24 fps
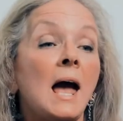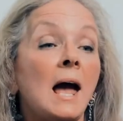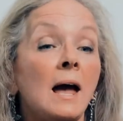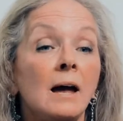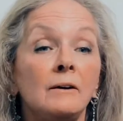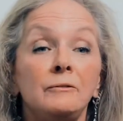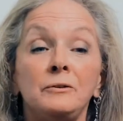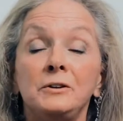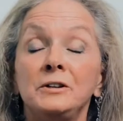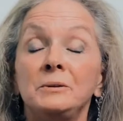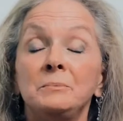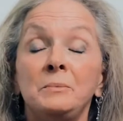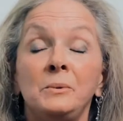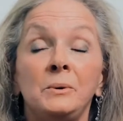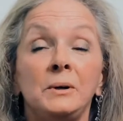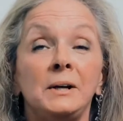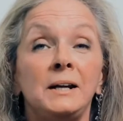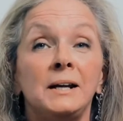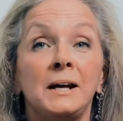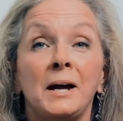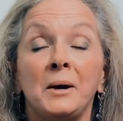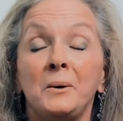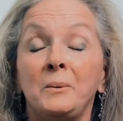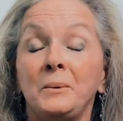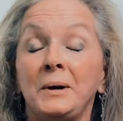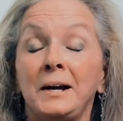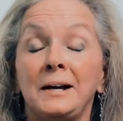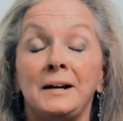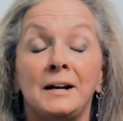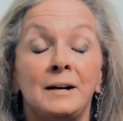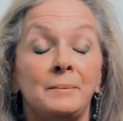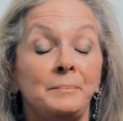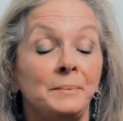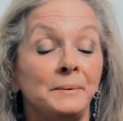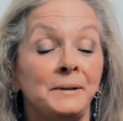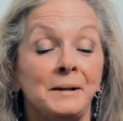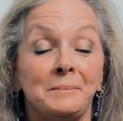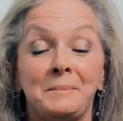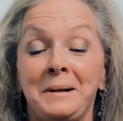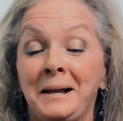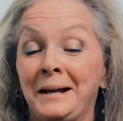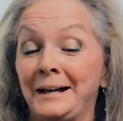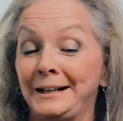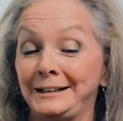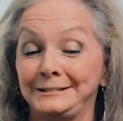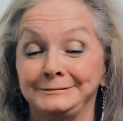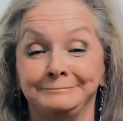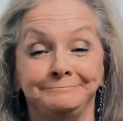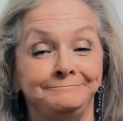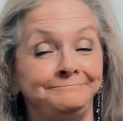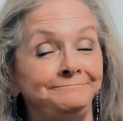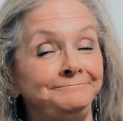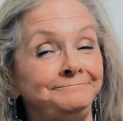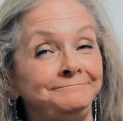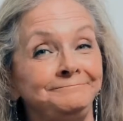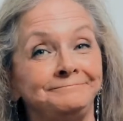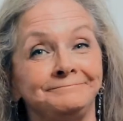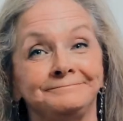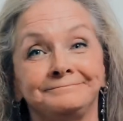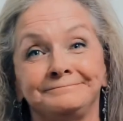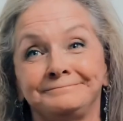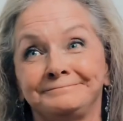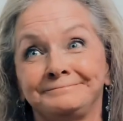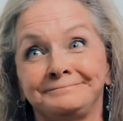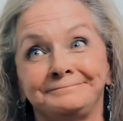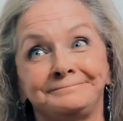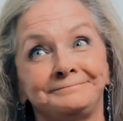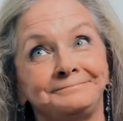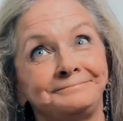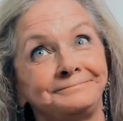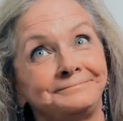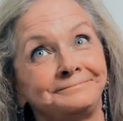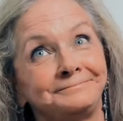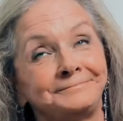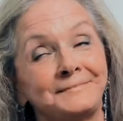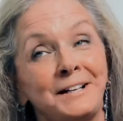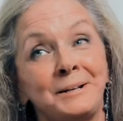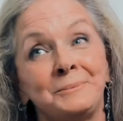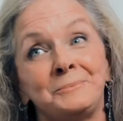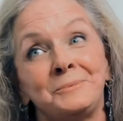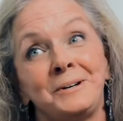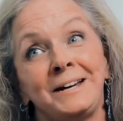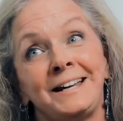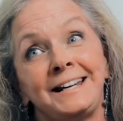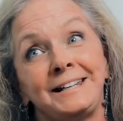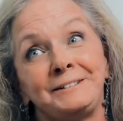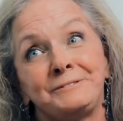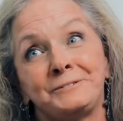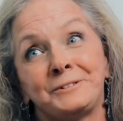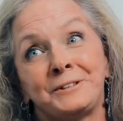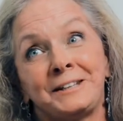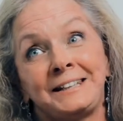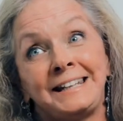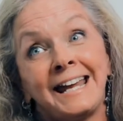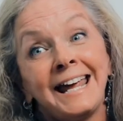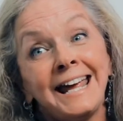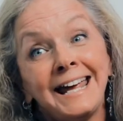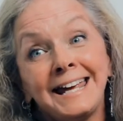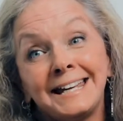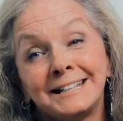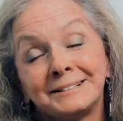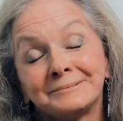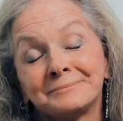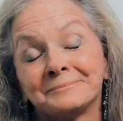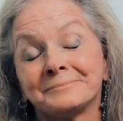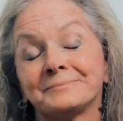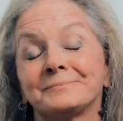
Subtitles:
Every morning I wake up and I'm like, I'm ready for the day.